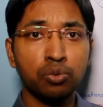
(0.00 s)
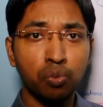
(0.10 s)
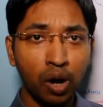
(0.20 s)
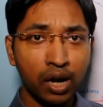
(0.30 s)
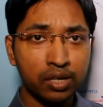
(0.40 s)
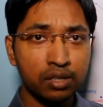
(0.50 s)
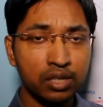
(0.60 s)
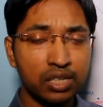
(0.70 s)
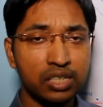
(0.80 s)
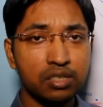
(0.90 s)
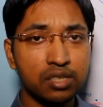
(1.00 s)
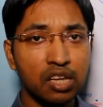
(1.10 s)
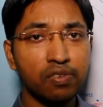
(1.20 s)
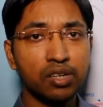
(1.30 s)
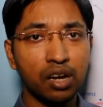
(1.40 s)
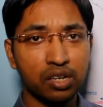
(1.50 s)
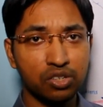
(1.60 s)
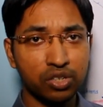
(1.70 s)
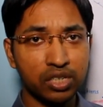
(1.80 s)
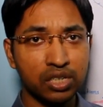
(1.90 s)
1 in
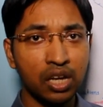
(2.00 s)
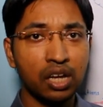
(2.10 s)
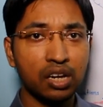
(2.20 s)
700